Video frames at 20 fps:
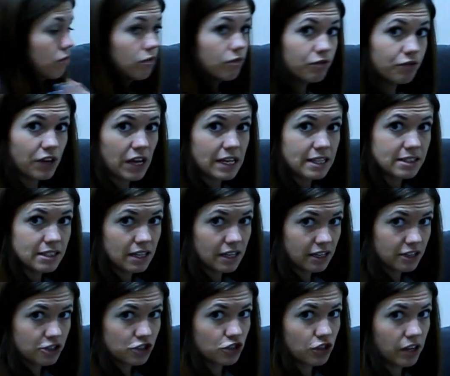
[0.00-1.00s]
facing
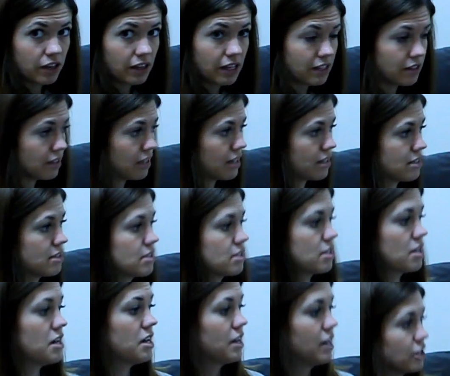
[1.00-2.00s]
it straight like this.
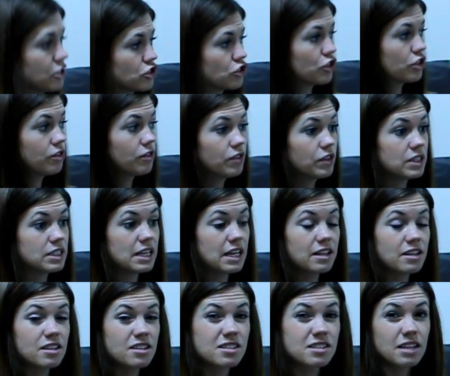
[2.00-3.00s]
It's good if it's
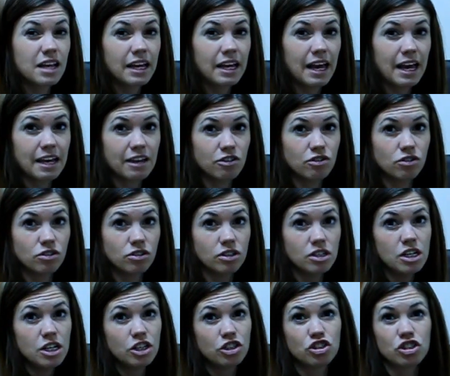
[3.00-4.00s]
at a slight angle,
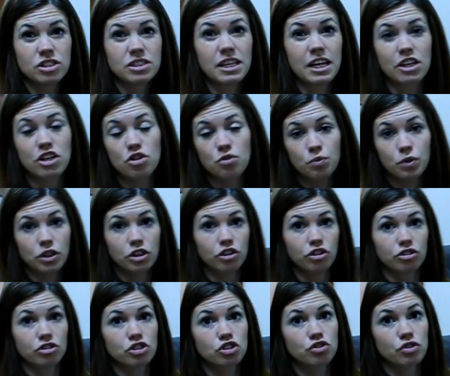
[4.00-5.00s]
just like you would
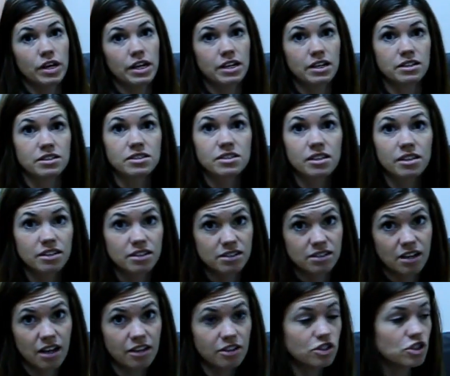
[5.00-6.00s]
look straight into the
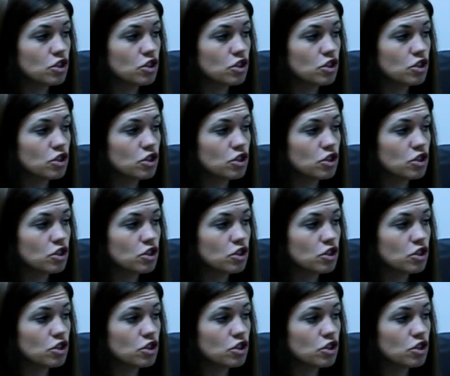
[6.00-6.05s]
sun.